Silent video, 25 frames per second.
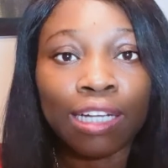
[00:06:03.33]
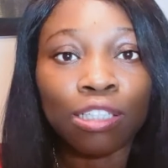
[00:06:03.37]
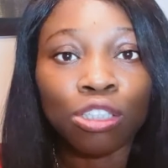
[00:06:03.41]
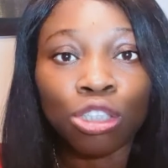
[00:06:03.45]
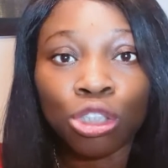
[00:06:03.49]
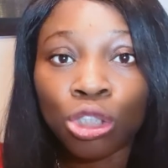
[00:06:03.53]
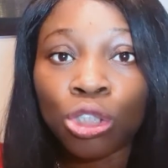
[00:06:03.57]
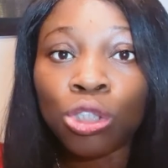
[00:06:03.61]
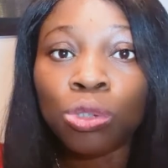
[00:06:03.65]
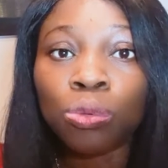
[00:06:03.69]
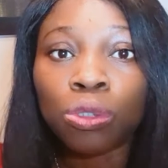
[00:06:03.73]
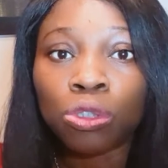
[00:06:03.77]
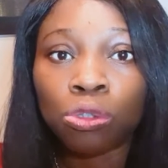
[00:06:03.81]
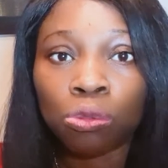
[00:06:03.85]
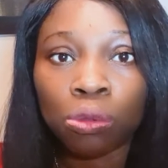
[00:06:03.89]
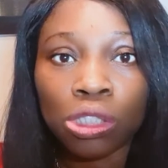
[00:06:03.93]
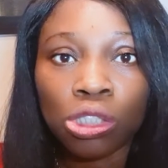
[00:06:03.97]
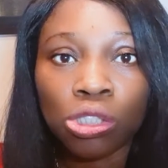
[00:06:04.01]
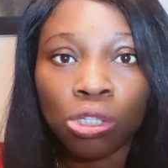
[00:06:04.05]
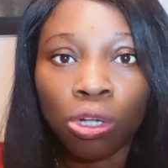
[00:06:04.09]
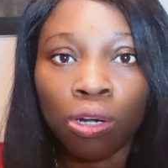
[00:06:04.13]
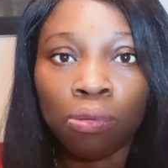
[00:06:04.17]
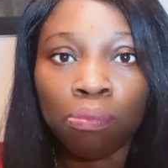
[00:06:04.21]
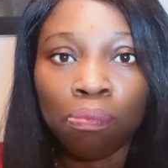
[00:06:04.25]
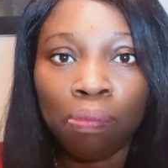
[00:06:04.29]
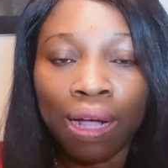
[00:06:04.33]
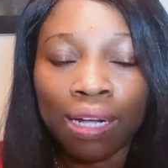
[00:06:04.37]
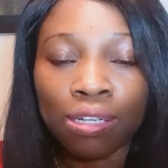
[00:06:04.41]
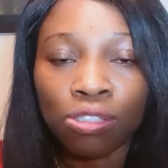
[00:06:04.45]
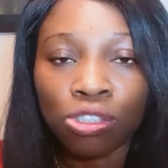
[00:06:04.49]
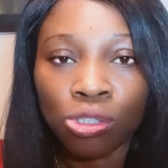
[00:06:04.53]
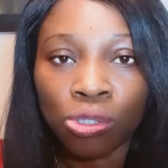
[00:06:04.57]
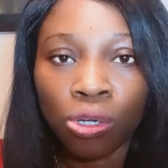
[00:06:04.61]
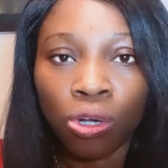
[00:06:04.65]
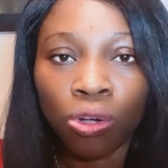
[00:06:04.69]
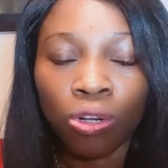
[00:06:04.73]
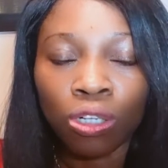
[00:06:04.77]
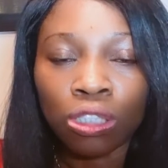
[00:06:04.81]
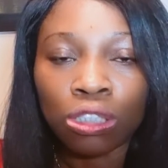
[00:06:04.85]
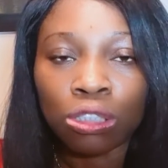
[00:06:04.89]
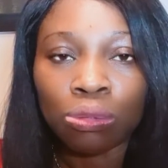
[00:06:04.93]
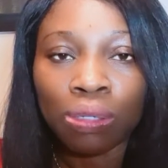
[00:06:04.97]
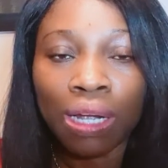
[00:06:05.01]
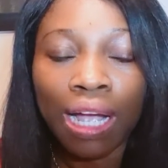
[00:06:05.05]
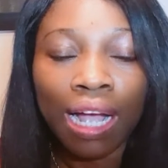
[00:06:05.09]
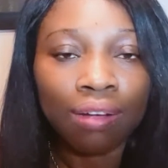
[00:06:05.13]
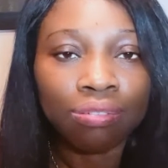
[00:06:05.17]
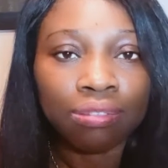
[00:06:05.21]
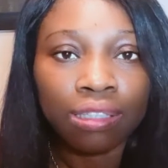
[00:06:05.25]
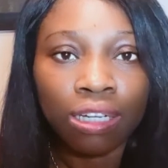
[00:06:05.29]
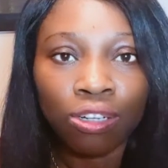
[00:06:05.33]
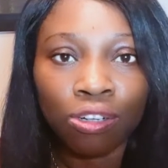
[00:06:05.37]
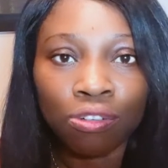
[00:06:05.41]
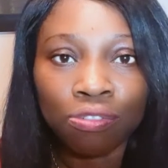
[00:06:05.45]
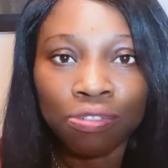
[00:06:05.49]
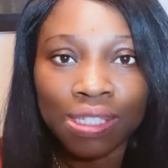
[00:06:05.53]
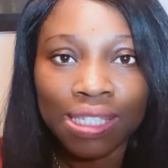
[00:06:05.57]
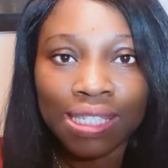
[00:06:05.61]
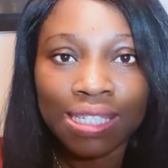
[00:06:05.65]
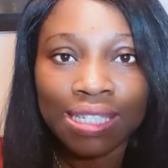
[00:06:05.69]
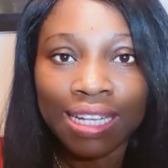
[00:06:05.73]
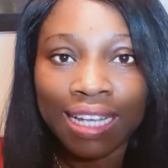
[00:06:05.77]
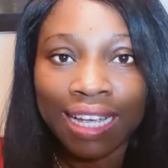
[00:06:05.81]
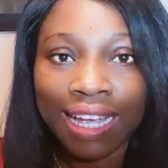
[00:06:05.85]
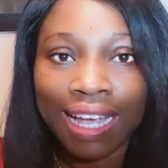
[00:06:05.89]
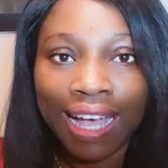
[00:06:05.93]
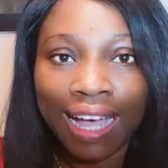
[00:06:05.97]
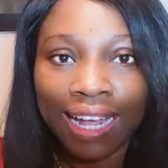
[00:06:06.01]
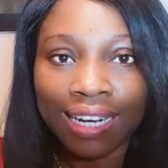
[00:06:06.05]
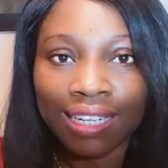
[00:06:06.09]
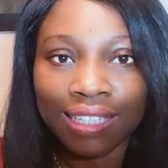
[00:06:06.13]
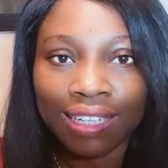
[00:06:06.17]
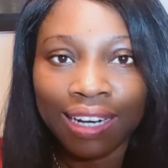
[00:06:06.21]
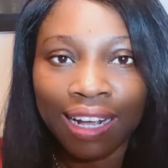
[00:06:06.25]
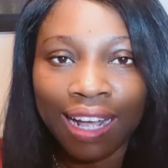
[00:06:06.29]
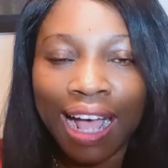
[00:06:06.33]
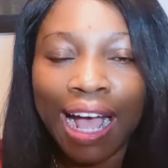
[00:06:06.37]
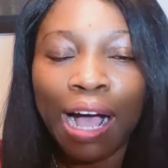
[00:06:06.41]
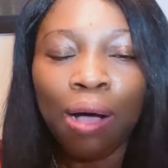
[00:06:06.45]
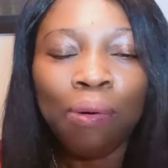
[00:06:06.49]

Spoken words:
that you would return back to your country after your visit in Canada.